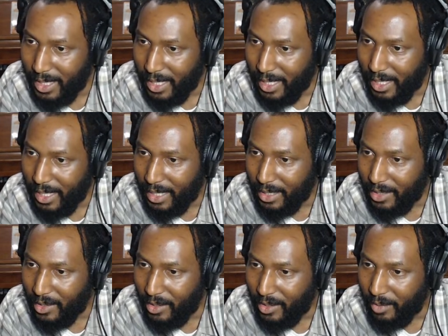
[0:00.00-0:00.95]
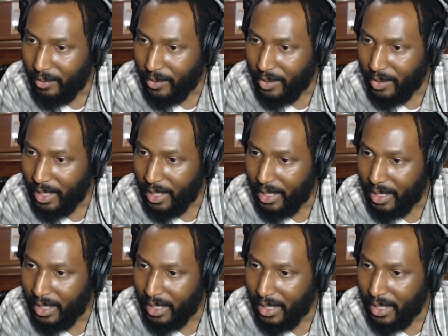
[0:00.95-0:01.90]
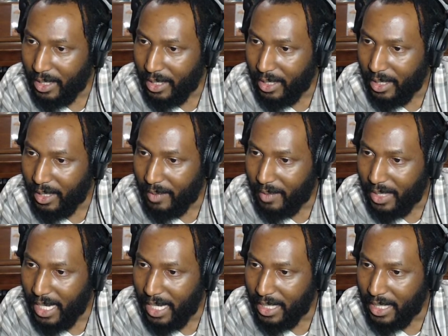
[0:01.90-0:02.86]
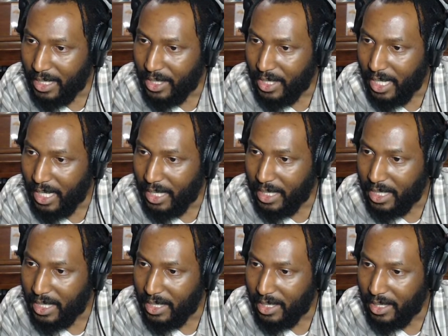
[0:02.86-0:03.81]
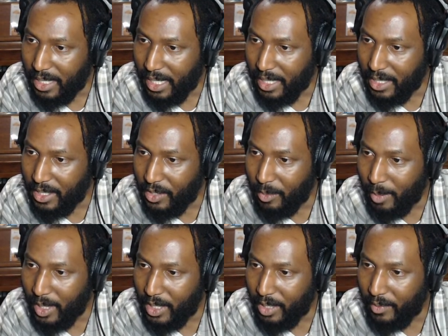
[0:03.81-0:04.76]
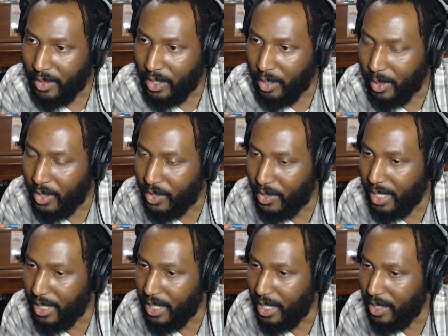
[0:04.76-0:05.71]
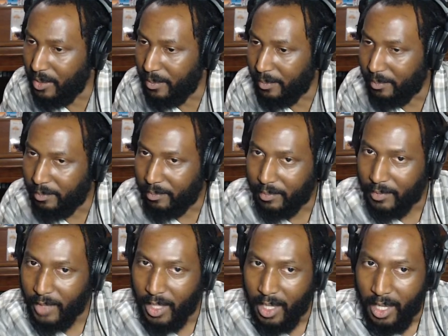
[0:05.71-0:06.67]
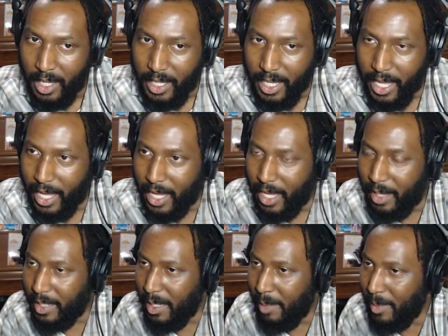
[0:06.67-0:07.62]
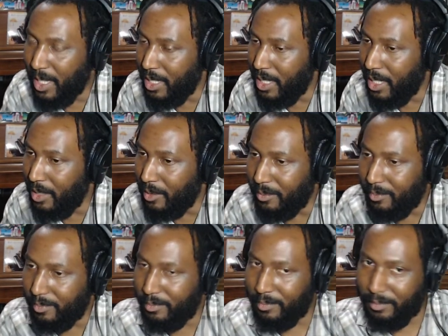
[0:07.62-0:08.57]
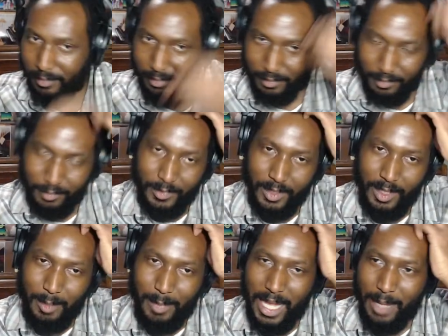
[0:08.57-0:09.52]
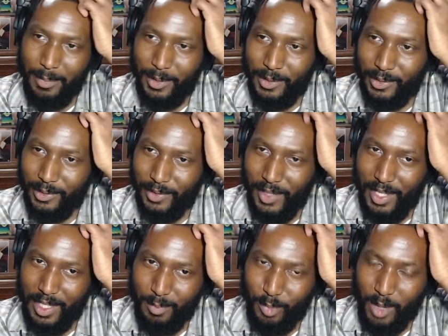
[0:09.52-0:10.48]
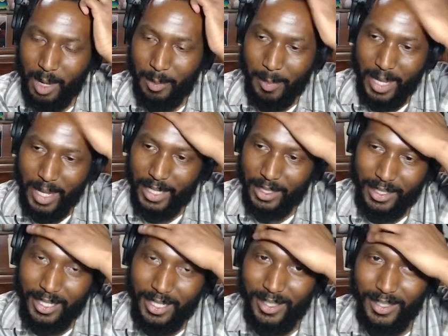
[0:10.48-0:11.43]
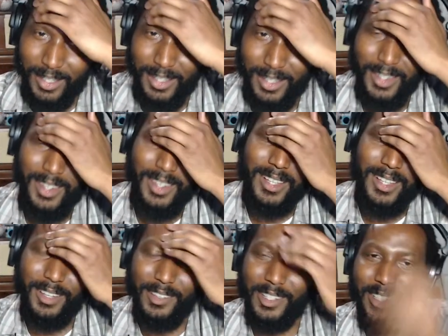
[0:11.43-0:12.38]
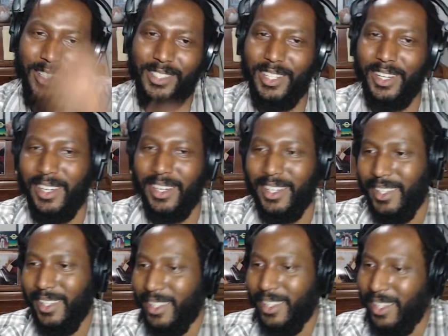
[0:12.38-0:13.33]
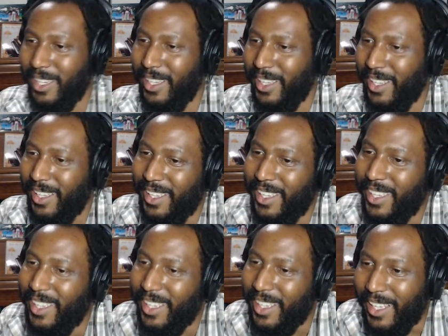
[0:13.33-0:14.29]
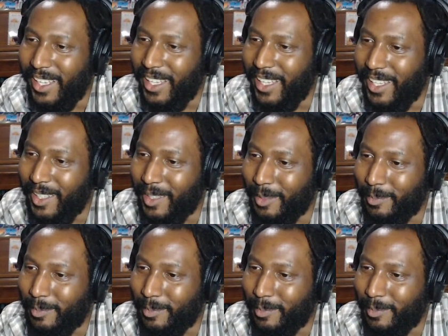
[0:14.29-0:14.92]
I don't know if you think of God as jealous. That is too much of a human trait. No. Yeah, I mean, the Bible is problematic for sure. I'm